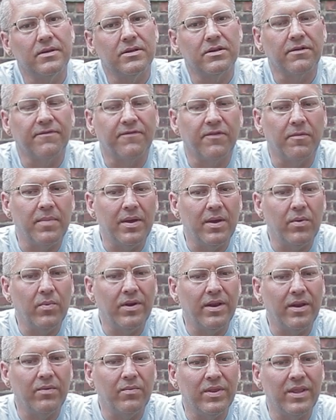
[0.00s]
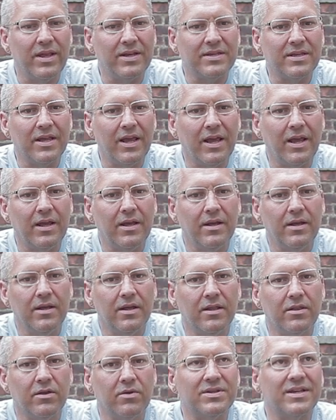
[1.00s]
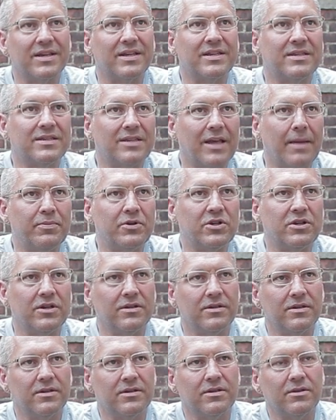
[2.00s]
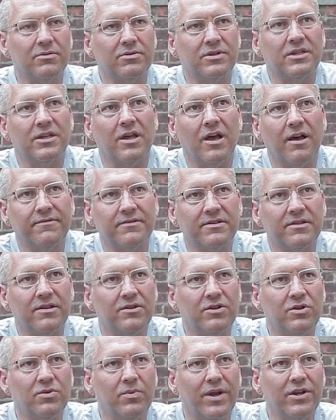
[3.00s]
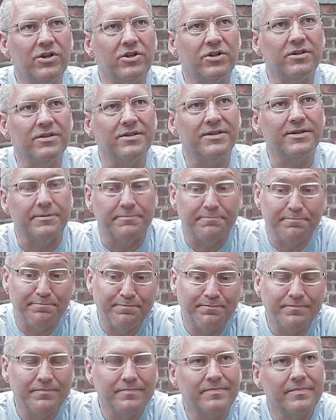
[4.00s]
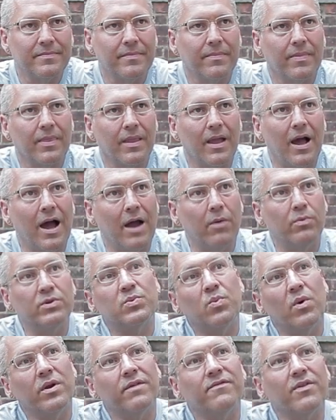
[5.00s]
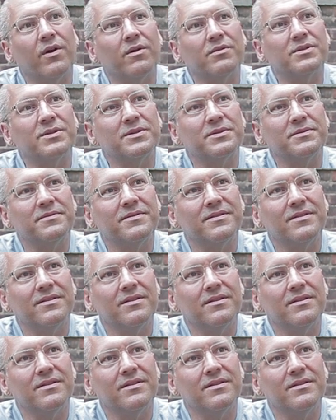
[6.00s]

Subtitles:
So for me, when they say those exceptions, those tough situations, I was one of those.